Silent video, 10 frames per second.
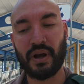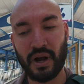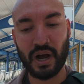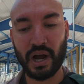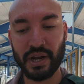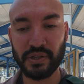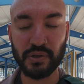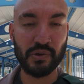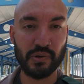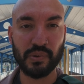are
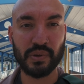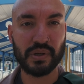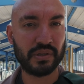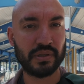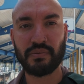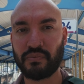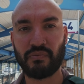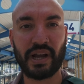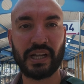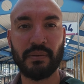you
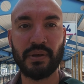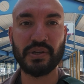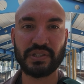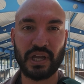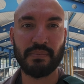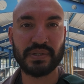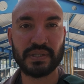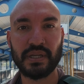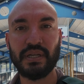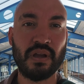racking up those
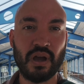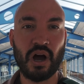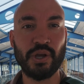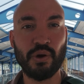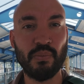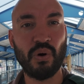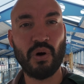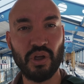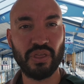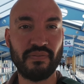steps? Are you a
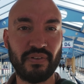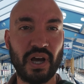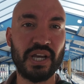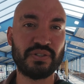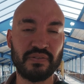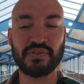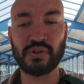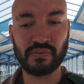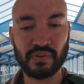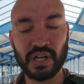more on the fly street
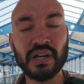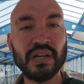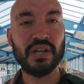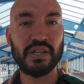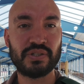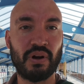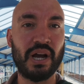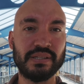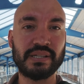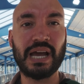photographer,
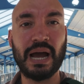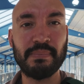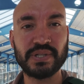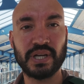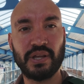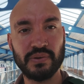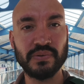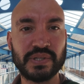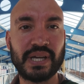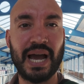trying to capture
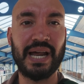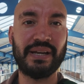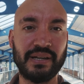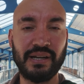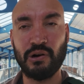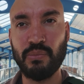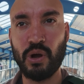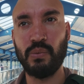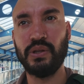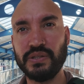those candid little
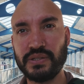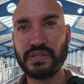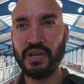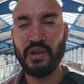moments